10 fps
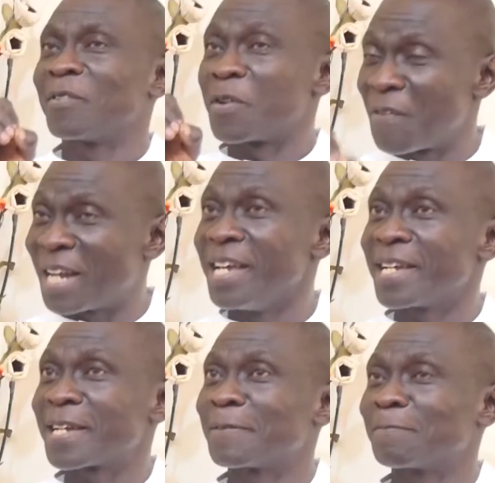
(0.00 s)
River
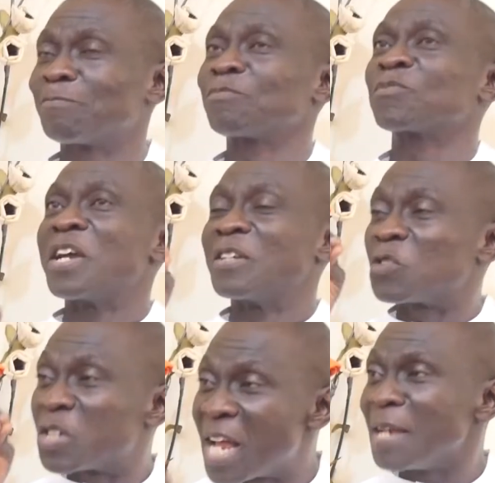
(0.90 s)
Lake,
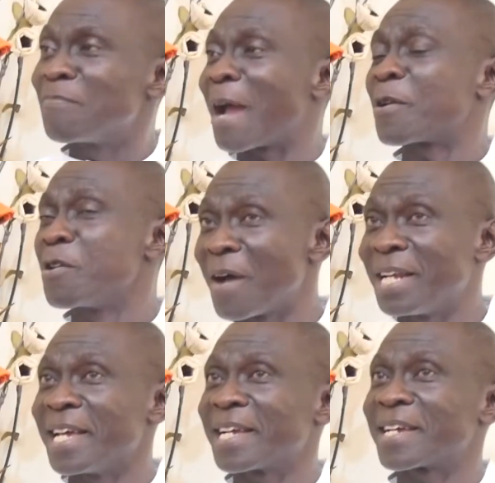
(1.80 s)
trained by River
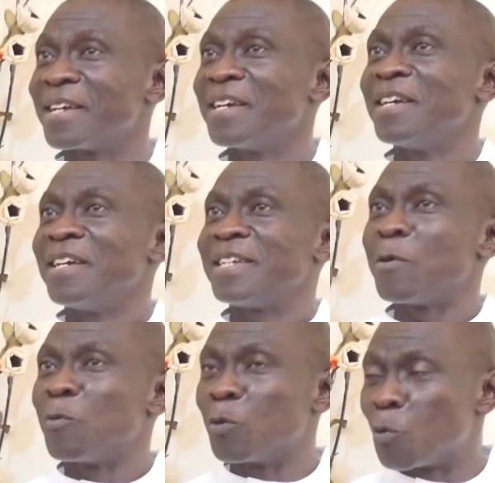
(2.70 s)
Lake. They
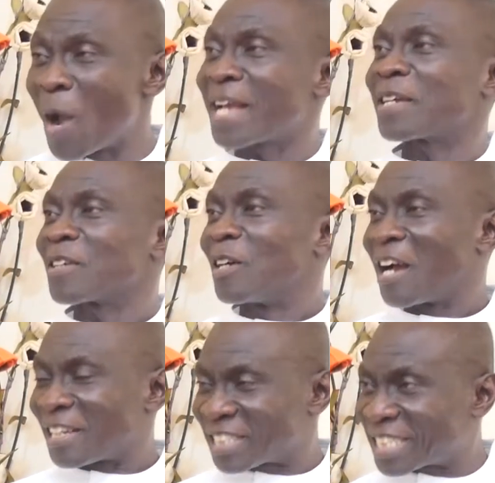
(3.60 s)
would work
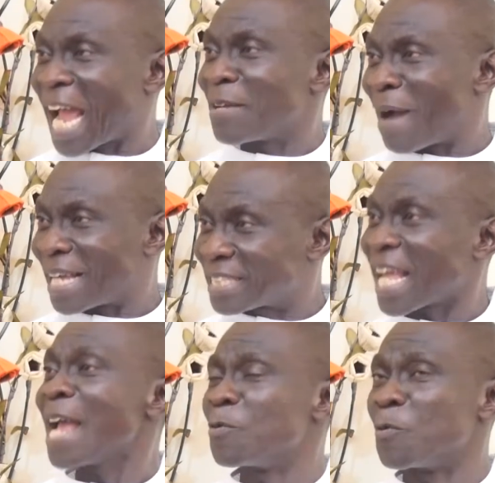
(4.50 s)
side by
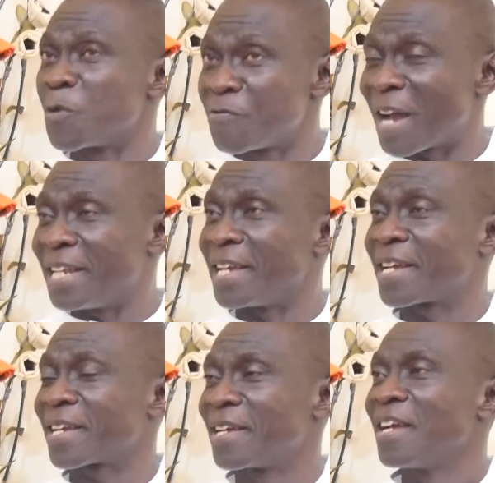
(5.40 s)
side with River
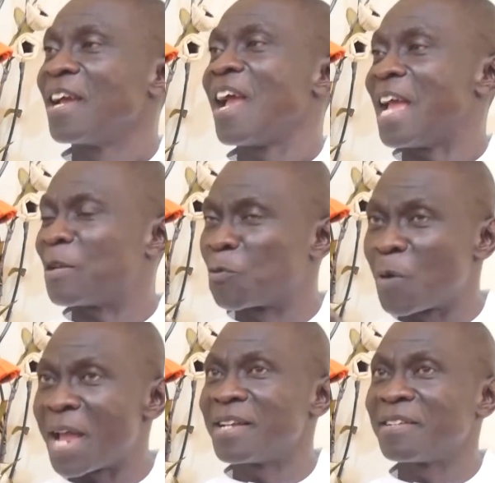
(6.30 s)
Lake. And
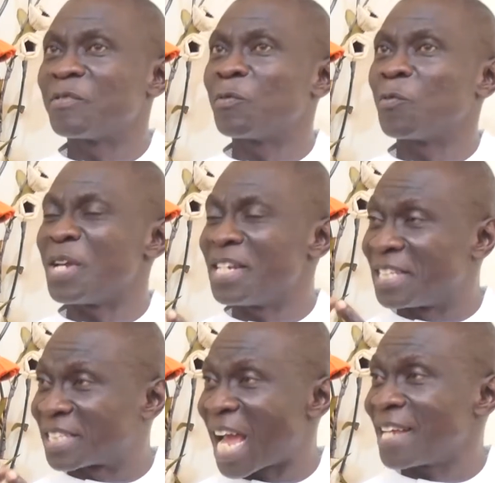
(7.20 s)
when we
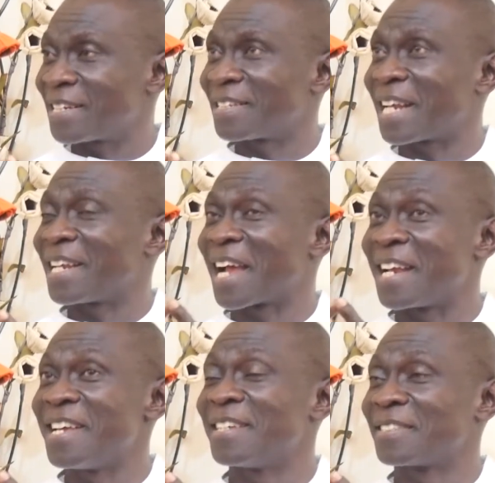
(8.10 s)
decide that the
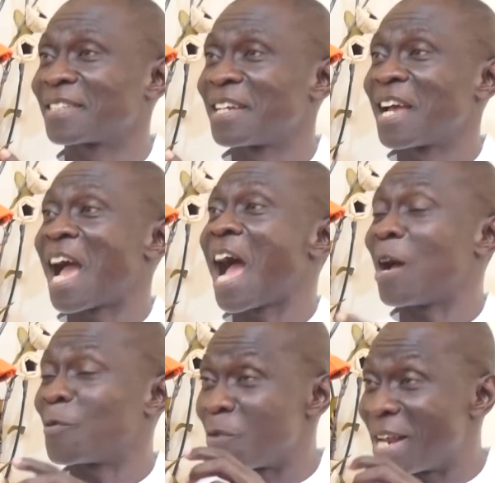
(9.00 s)
Ghanaians
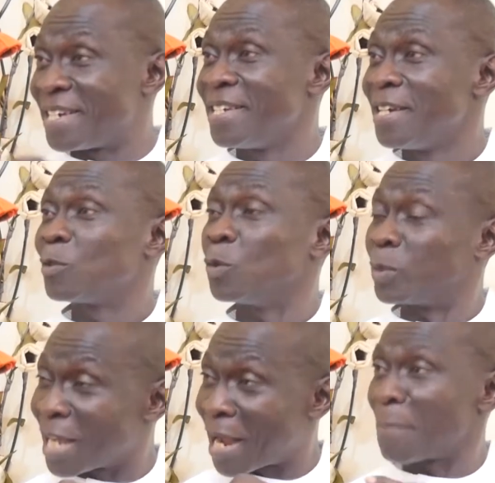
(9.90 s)
are ready to
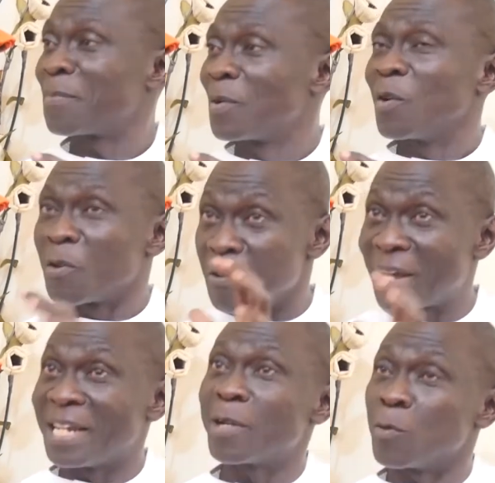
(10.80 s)
take up,
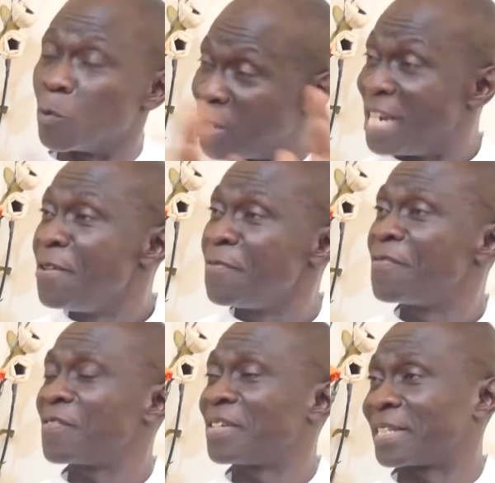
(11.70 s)
River Lake would
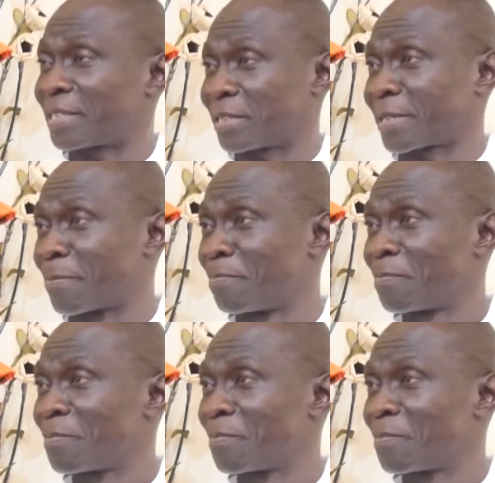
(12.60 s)
leave the system.